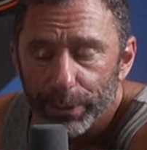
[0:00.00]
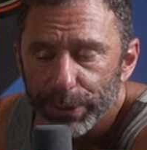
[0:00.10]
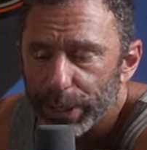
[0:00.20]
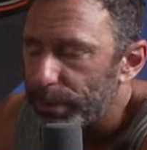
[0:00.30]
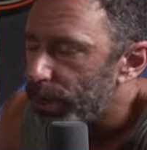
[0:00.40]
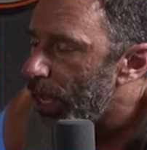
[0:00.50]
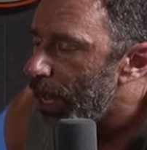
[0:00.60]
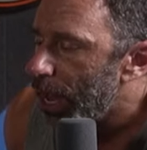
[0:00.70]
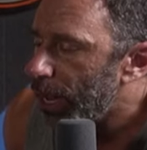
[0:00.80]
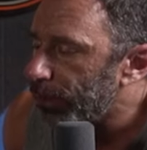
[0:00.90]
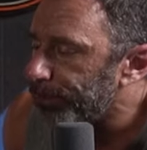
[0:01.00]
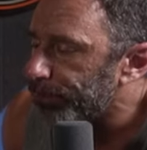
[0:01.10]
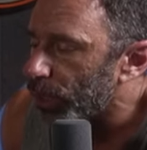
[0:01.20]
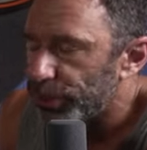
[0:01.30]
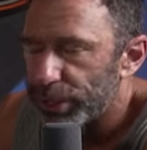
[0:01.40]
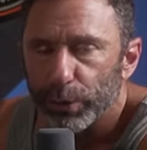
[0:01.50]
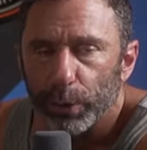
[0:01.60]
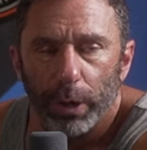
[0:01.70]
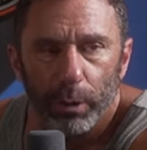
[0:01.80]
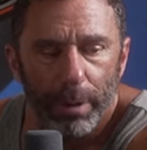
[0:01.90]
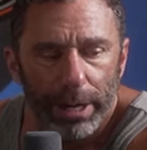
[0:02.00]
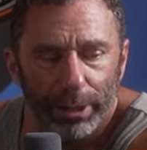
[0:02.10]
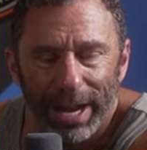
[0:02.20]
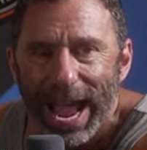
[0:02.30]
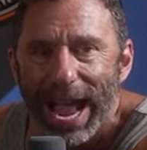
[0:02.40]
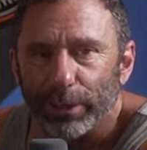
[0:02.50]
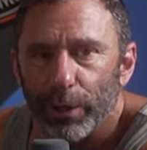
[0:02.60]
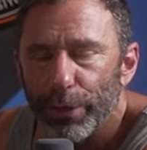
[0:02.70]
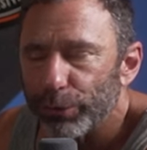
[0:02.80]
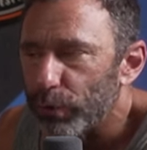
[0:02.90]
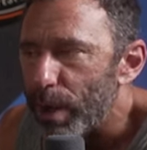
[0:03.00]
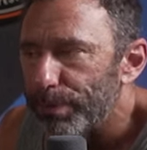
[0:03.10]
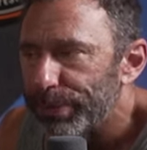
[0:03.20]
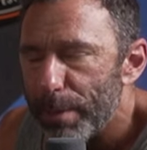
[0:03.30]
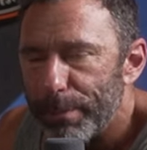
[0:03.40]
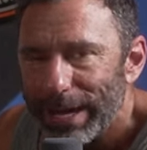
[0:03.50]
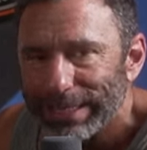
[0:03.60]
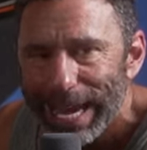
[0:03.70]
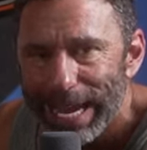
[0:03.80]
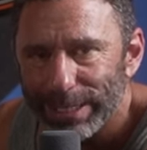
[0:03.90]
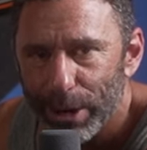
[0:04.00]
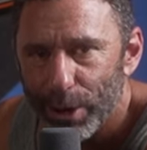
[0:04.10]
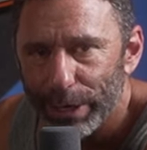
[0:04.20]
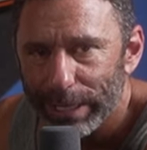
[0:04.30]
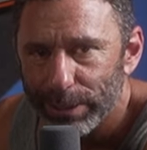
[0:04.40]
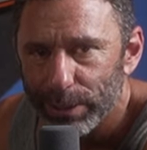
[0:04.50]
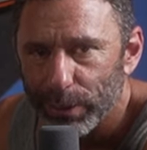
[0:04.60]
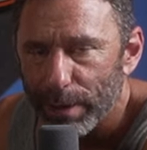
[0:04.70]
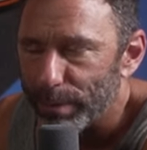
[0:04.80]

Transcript: So um, just a quick reminder at the Drop Set Podcast on Instagram.